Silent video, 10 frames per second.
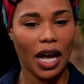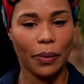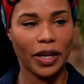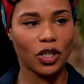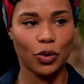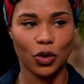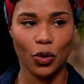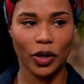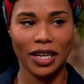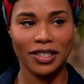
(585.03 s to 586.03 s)
I went to a
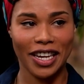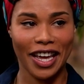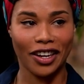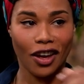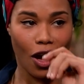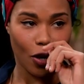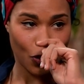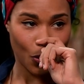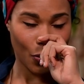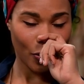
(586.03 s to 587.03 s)
talk yesterday in a Carla
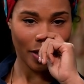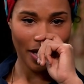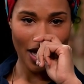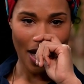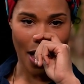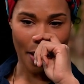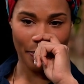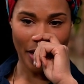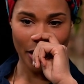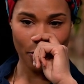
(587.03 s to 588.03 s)
talk
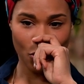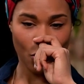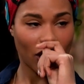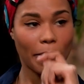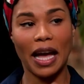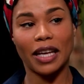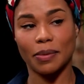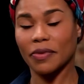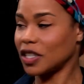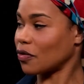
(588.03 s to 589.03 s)
and he was talking about
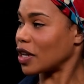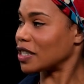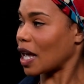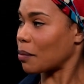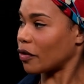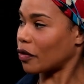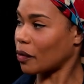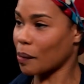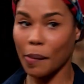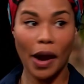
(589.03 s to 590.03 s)
some of his friends came over
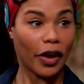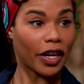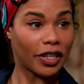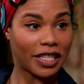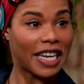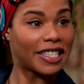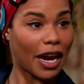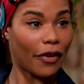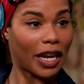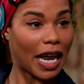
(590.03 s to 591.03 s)
from America to his
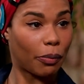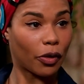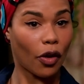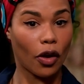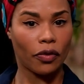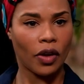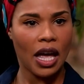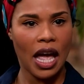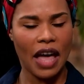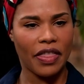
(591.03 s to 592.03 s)
area, Ladbroke Grove,
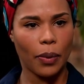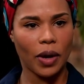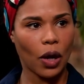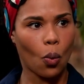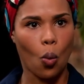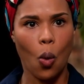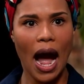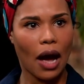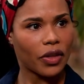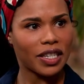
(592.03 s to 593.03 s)
and they were like,
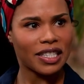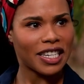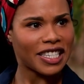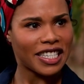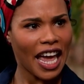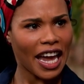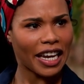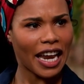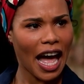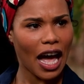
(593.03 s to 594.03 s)
wow, this is
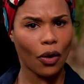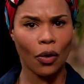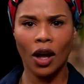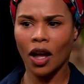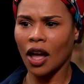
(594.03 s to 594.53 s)
insane how